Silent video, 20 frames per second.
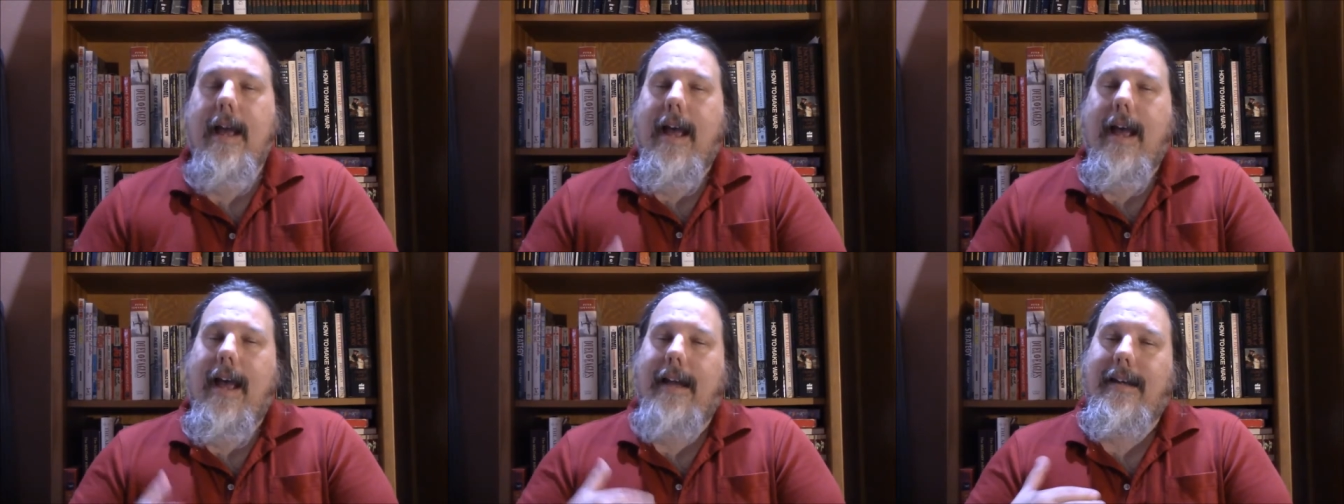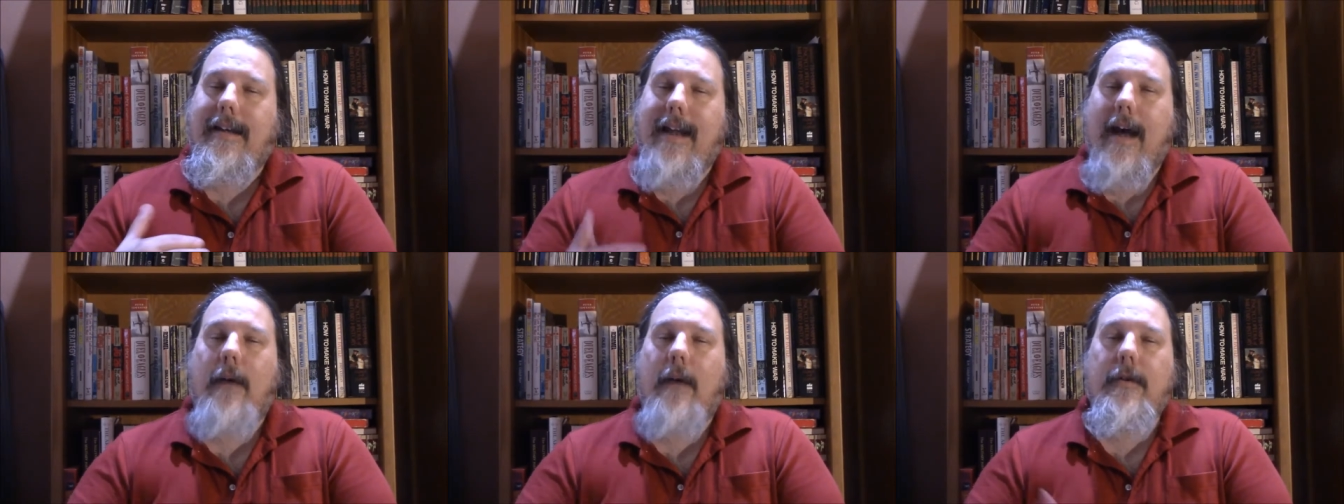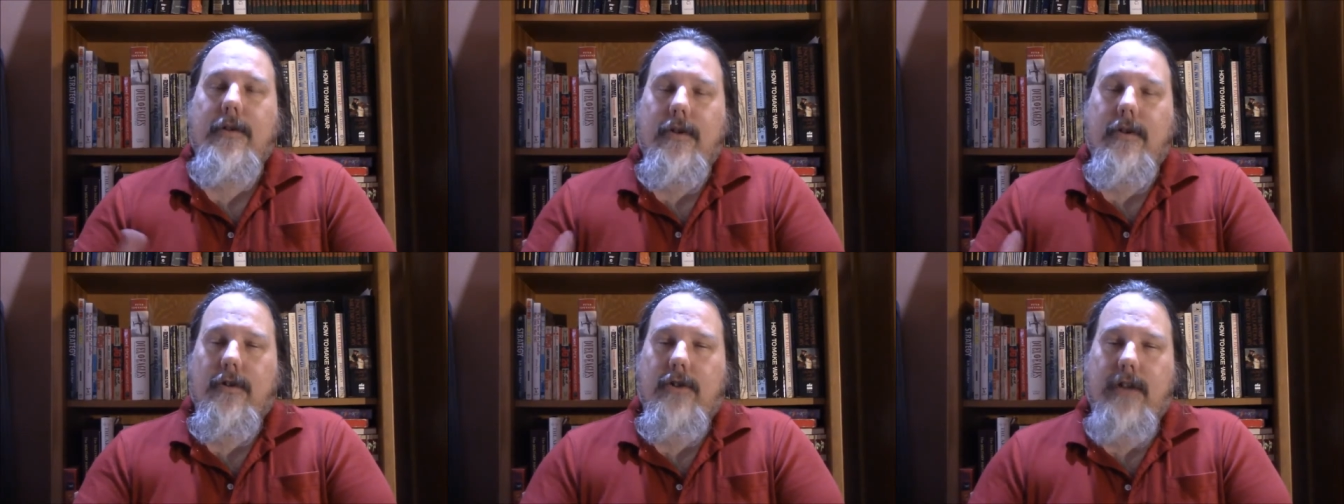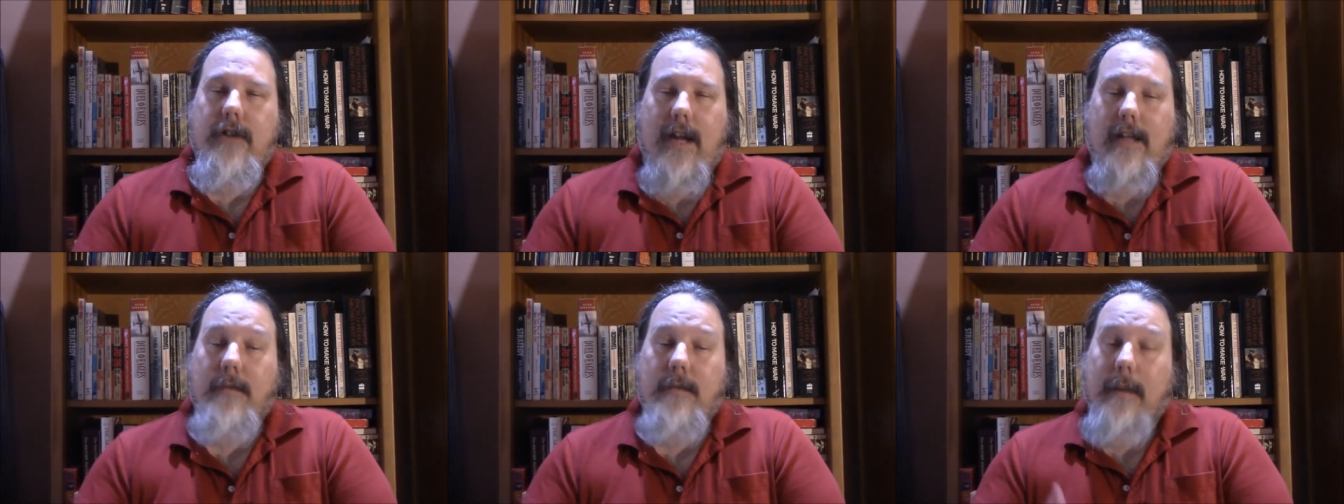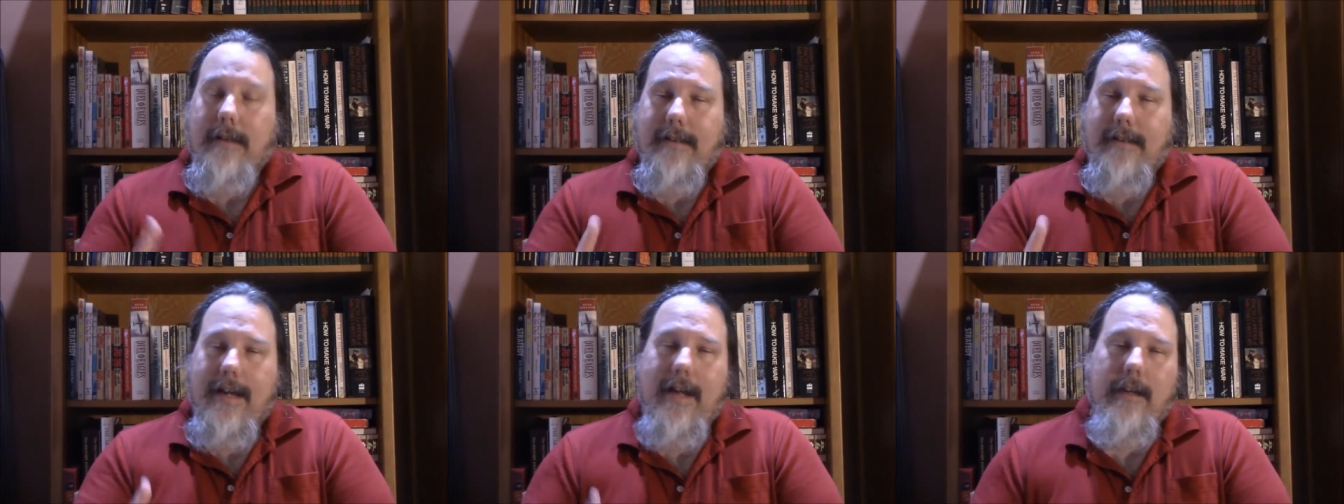And now is your chance by
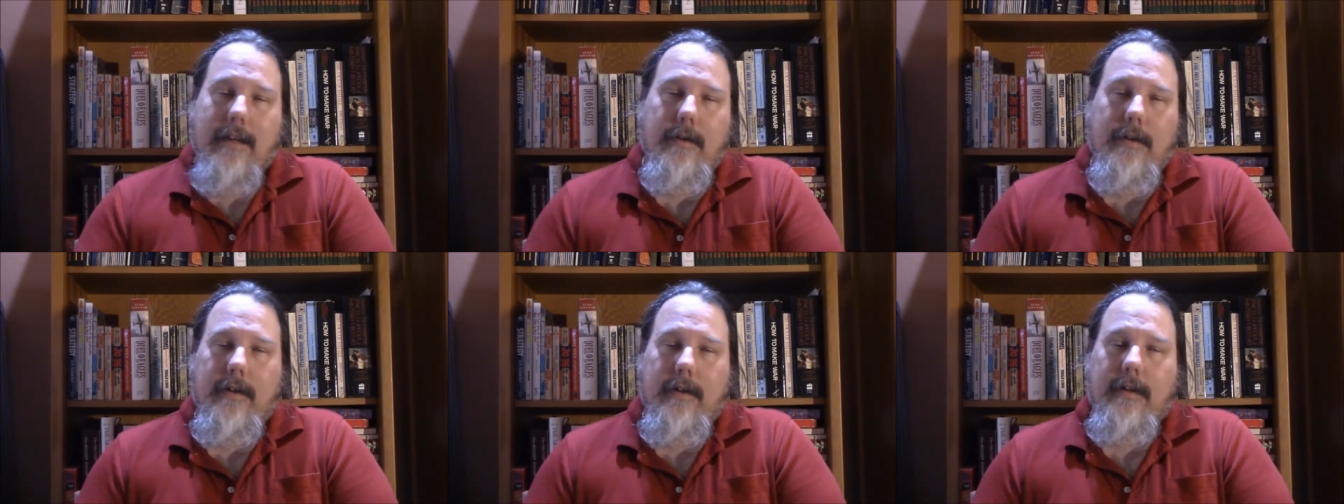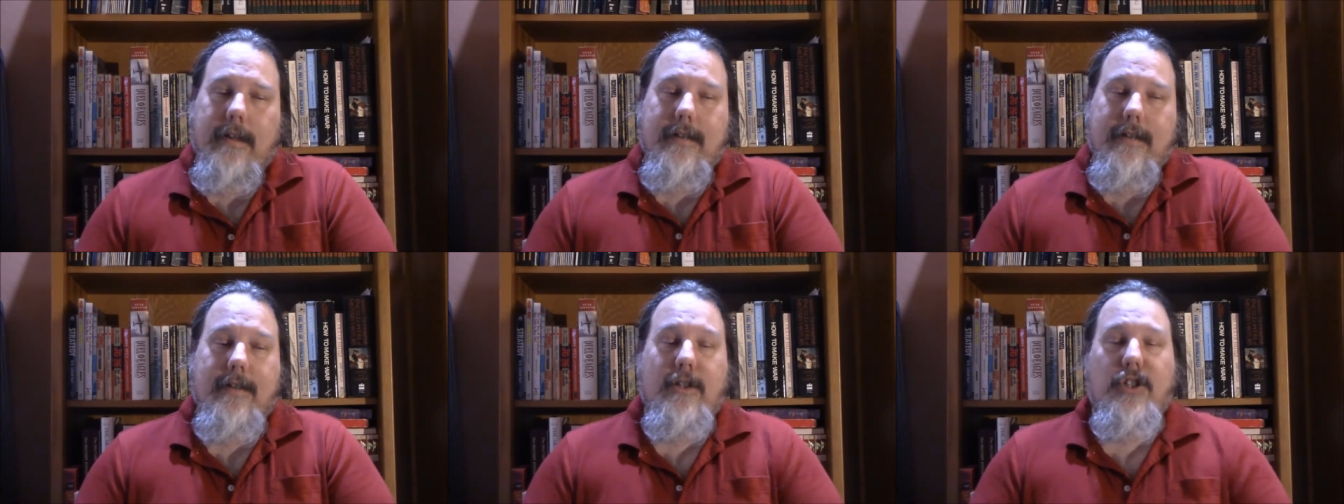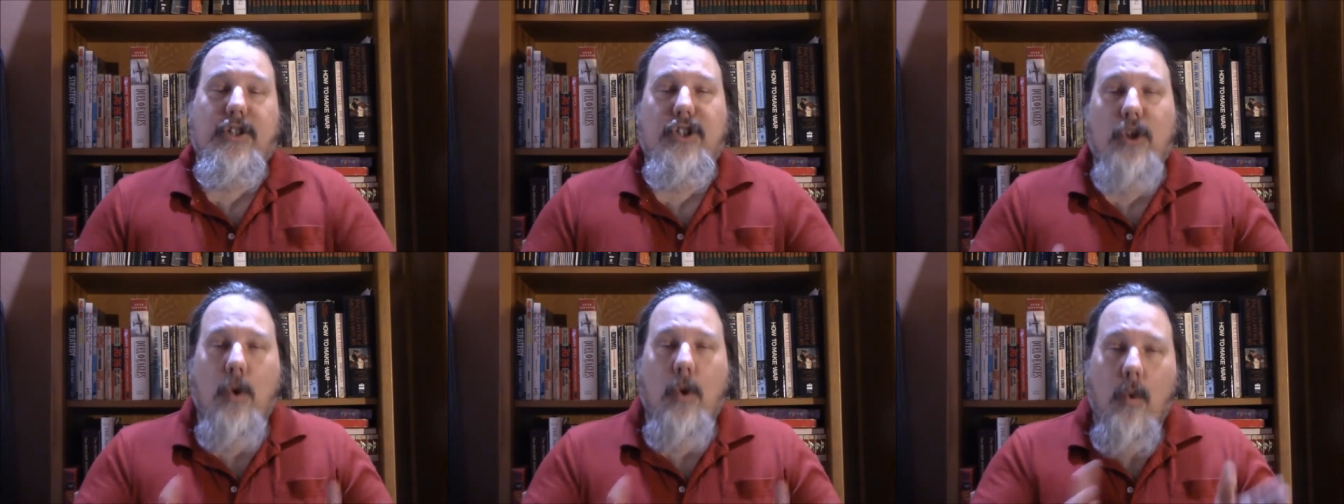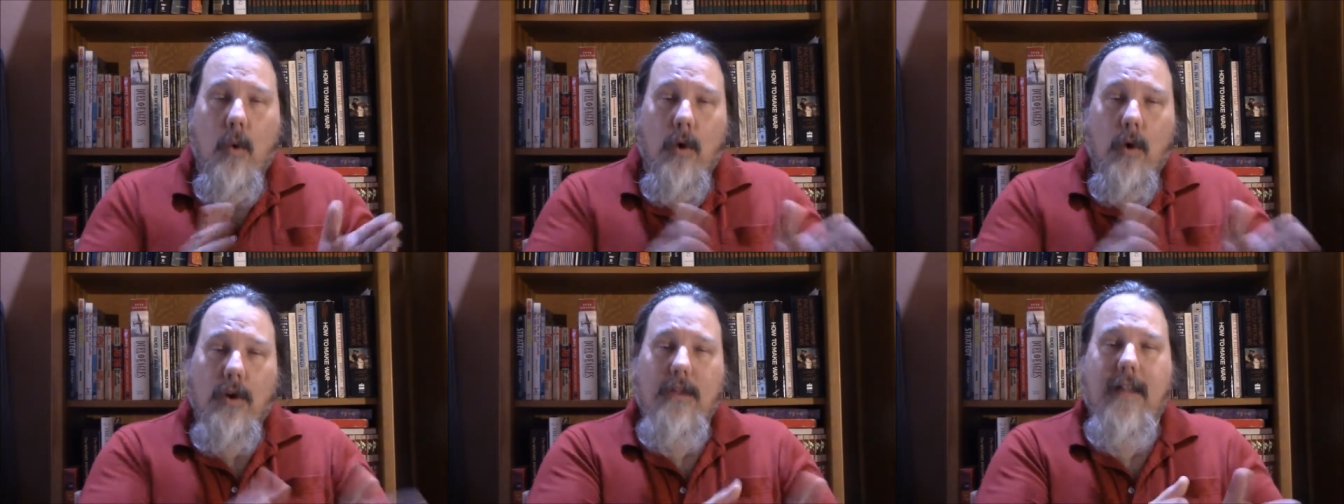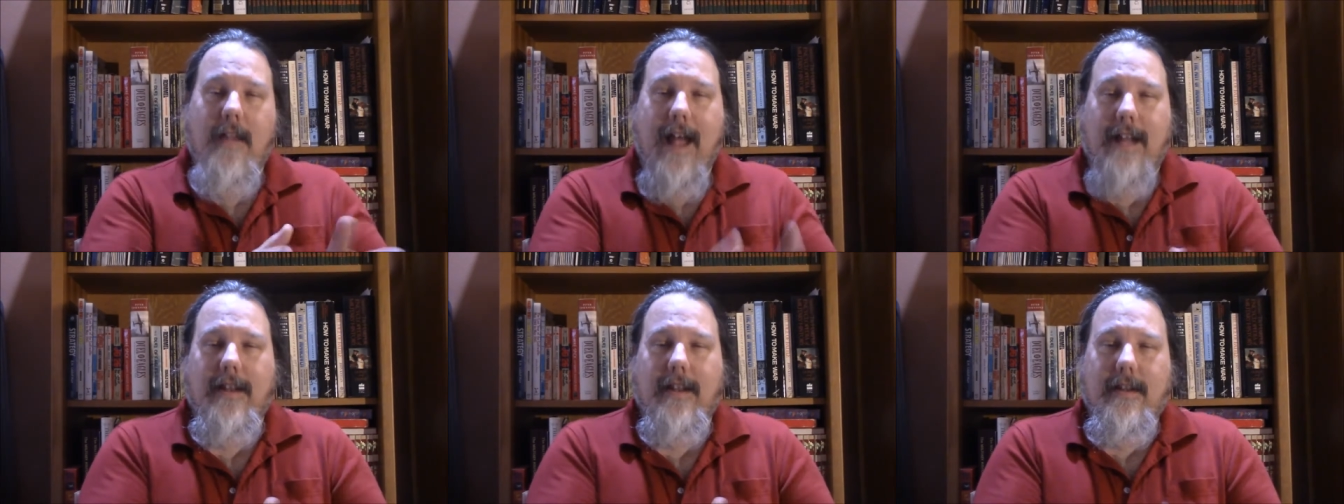tailoring your list toward
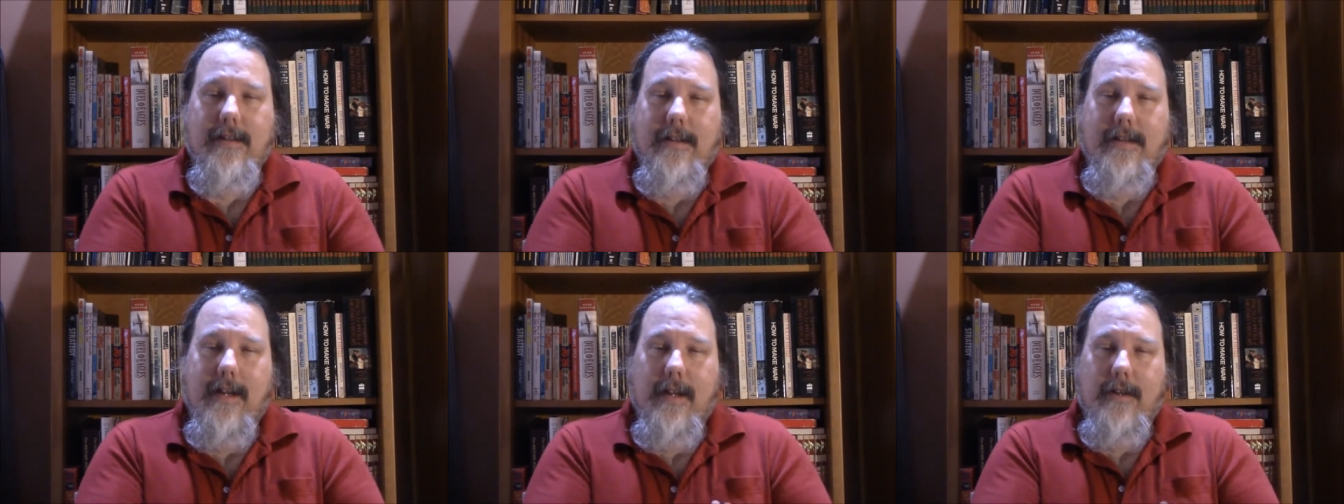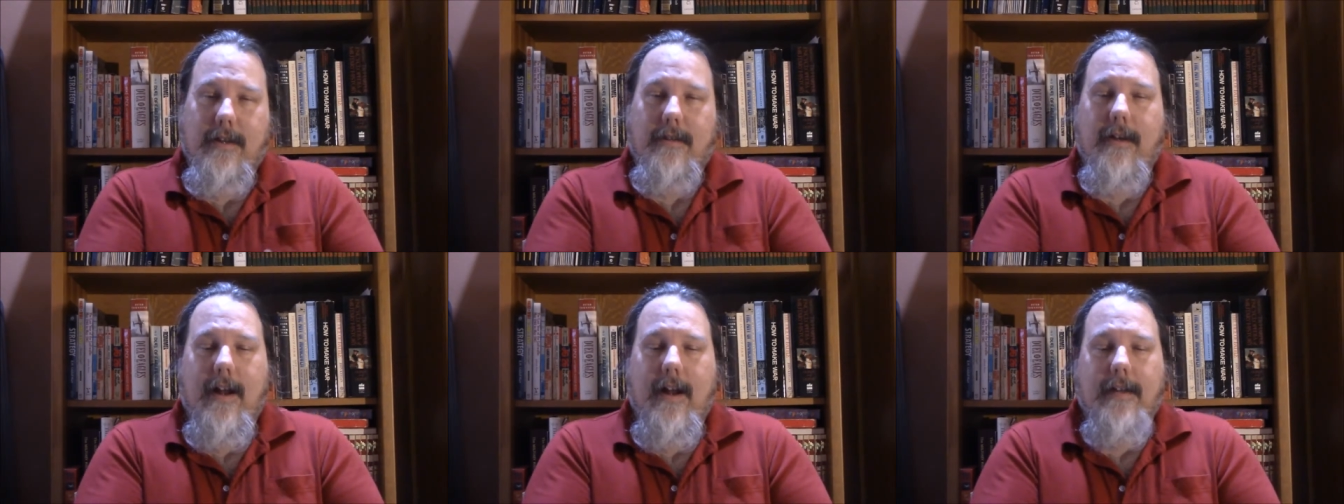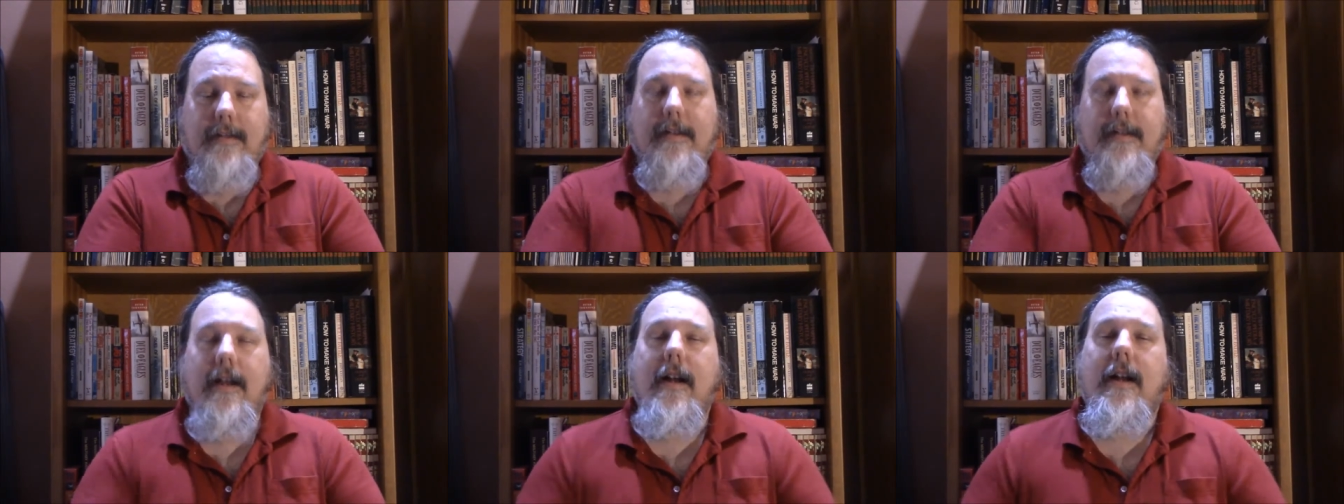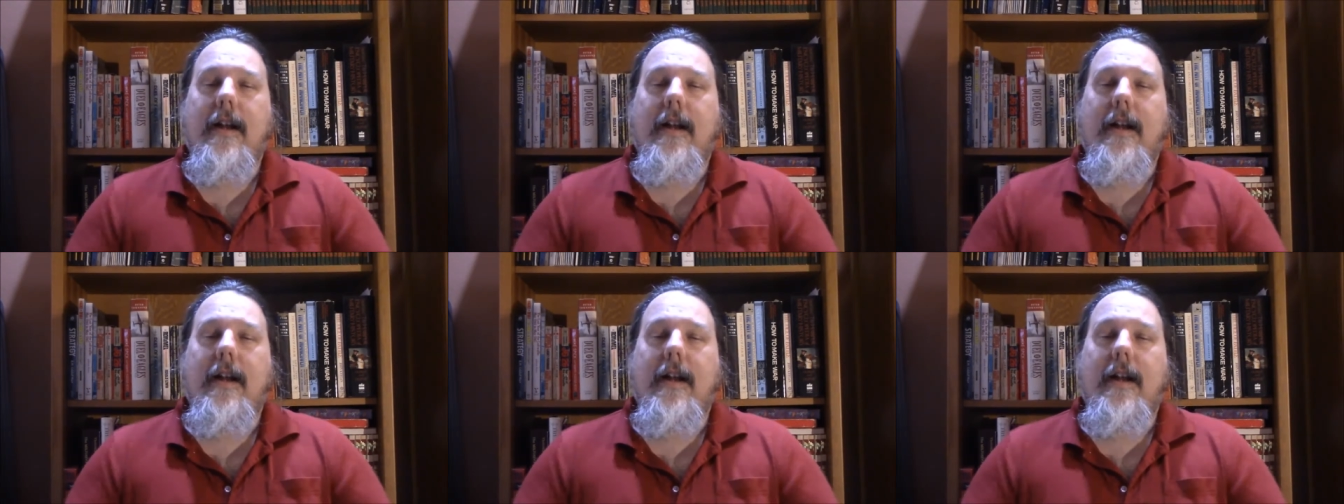that set of threats